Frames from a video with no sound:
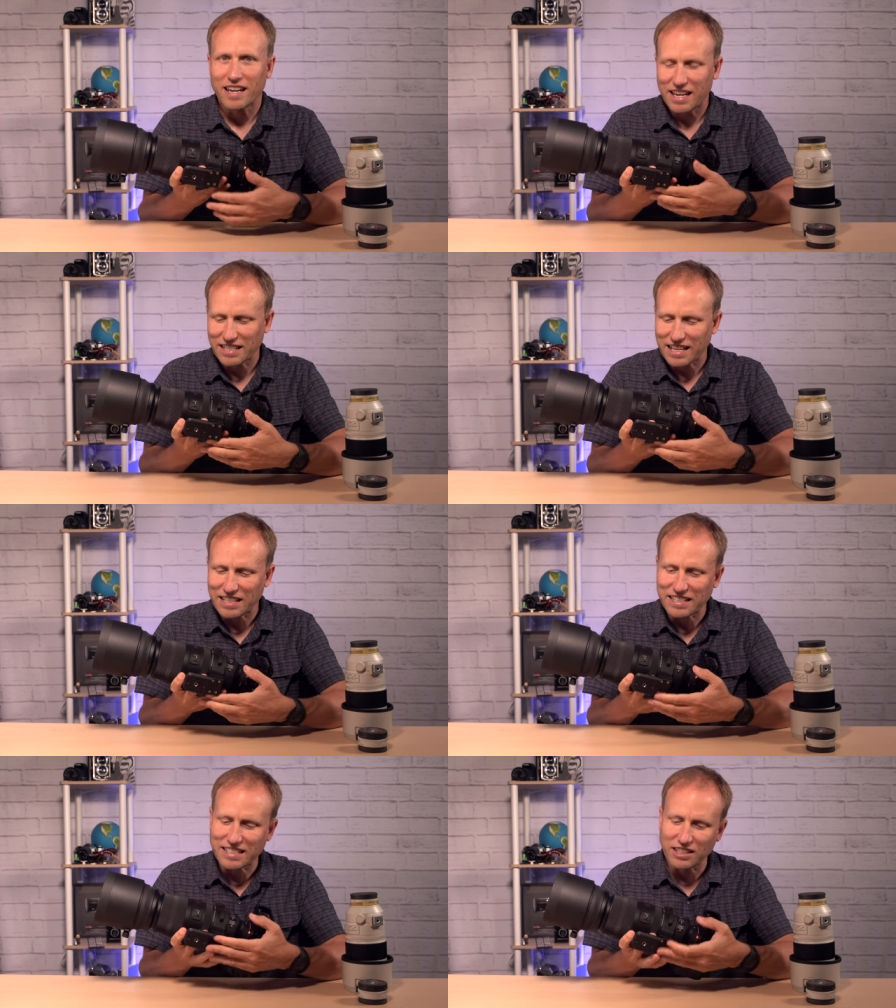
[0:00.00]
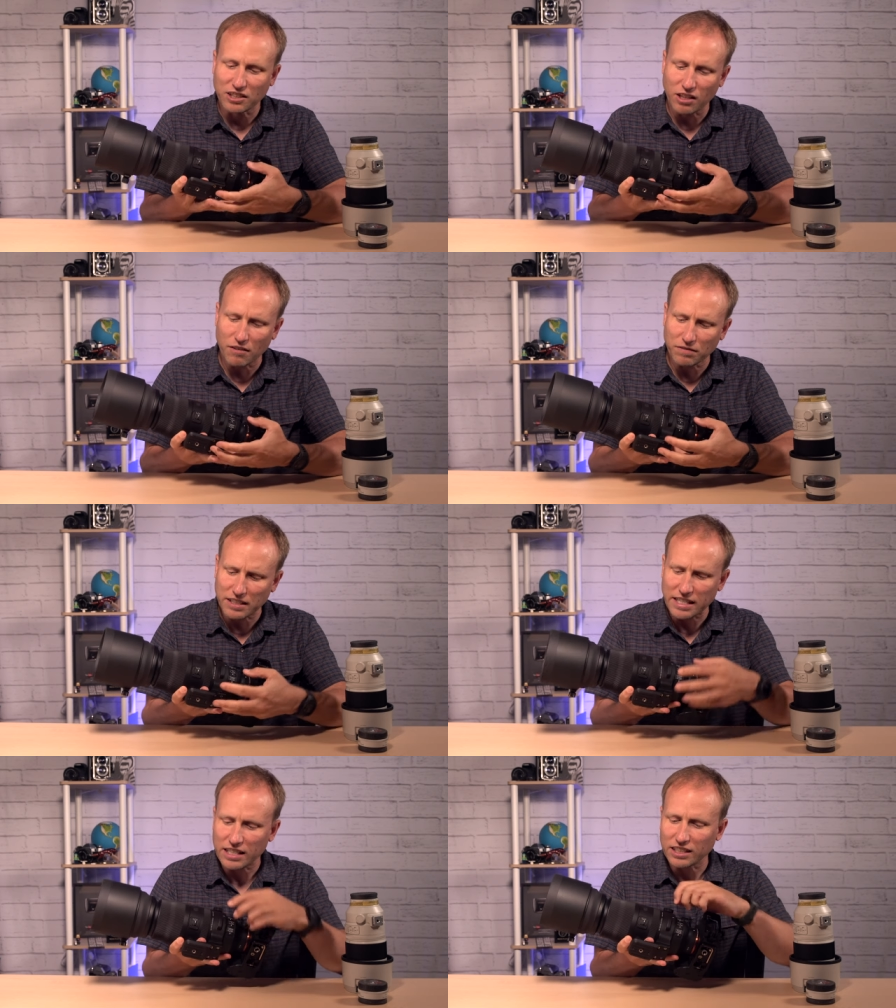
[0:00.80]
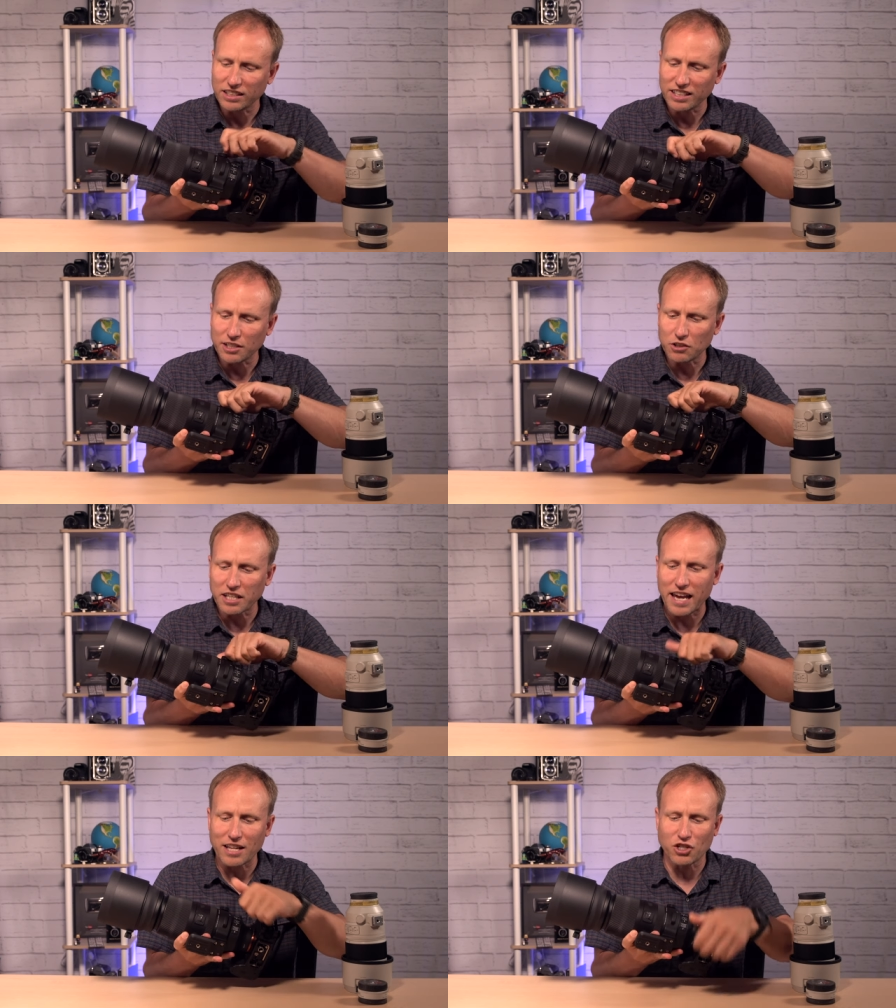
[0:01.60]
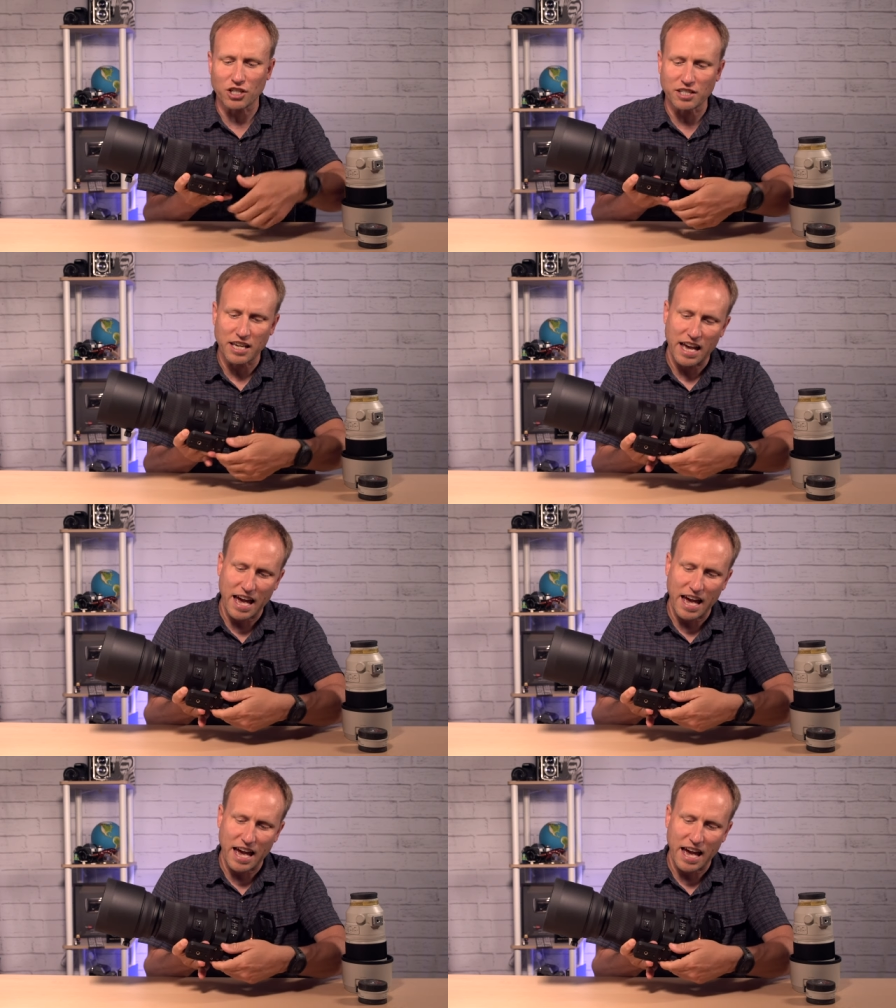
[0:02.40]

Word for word: It's got these lovely little catches